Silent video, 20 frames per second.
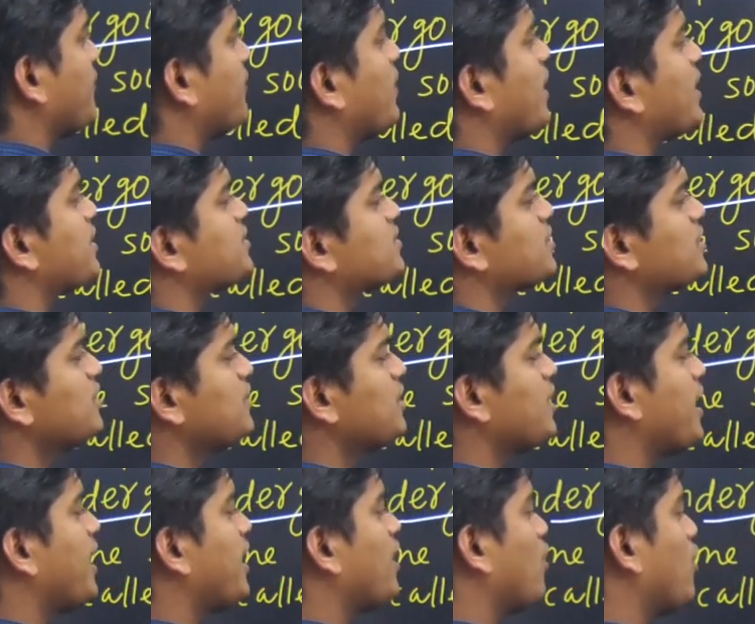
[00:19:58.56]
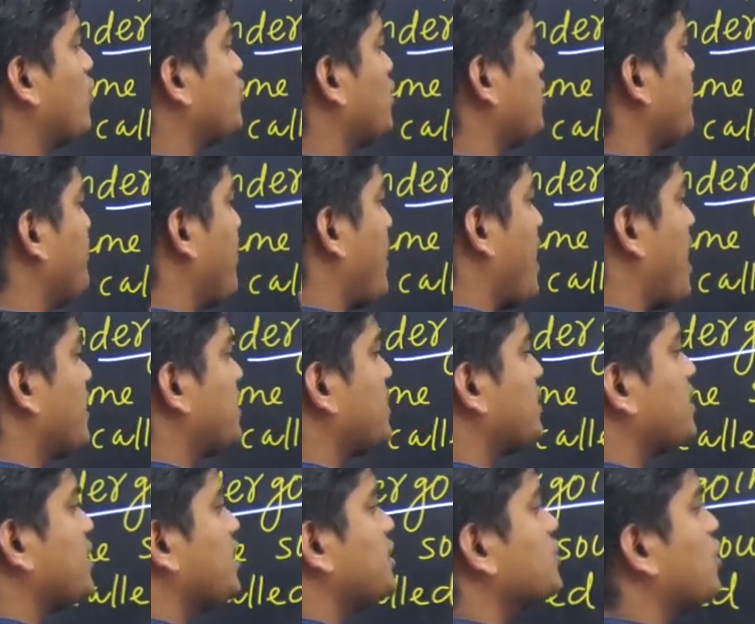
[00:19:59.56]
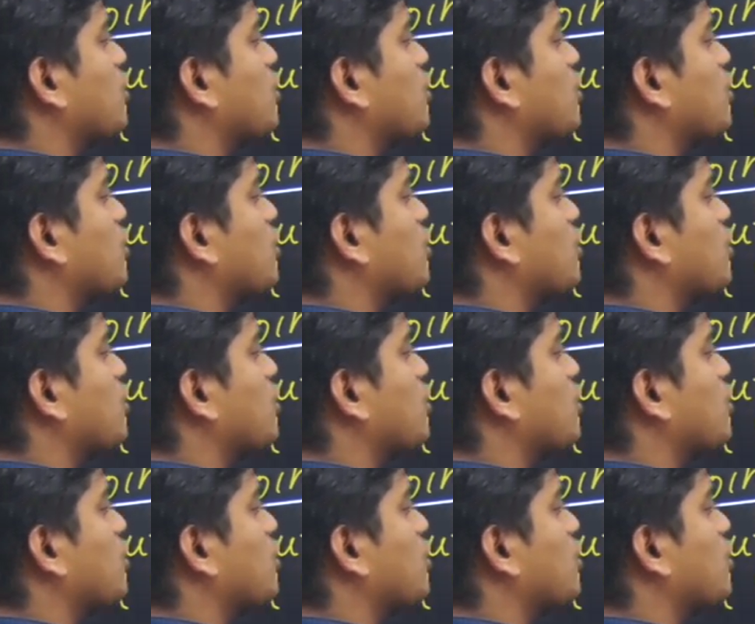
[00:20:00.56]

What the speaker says: reflection and other part is